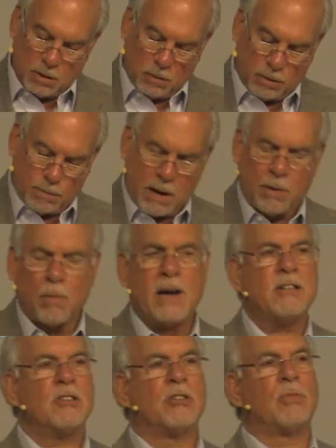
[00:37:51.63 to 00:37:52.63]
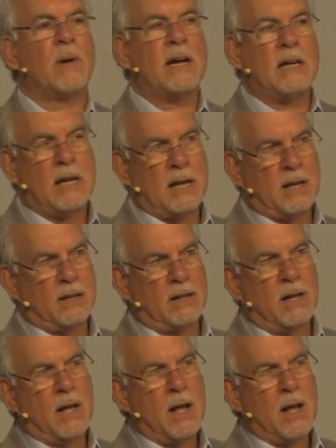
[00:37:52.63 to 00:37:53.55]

with my righteous right hand.